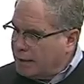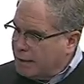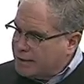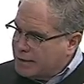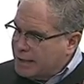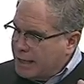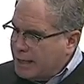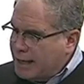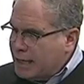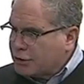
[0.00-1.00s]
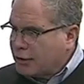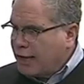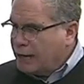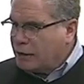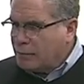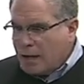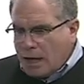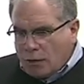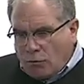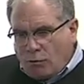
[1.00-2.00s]
uh, singing a national anthem.
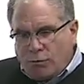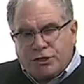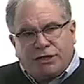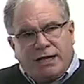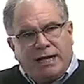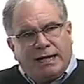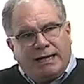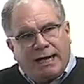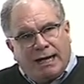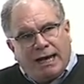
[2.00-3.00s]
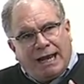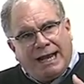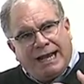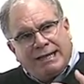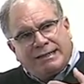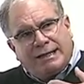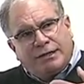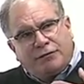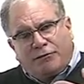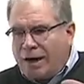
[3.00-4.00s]
What we're seeing again is
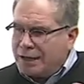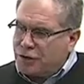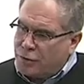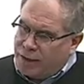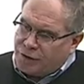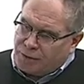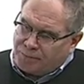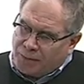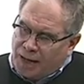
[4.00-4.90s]
this fracturation.